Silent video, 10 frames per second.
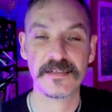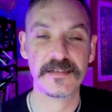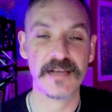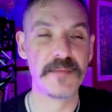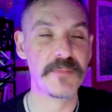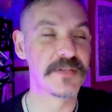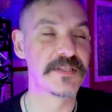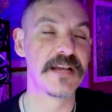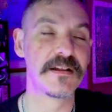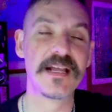I belt
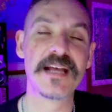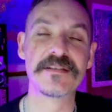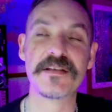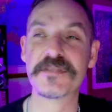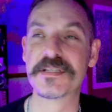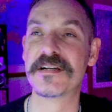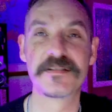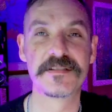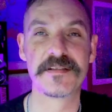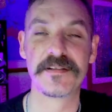out a lot of those
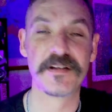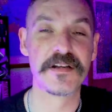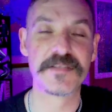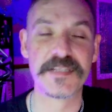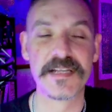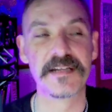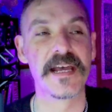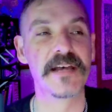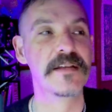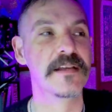songs, and they're all sitting
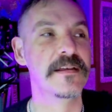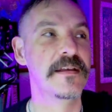down,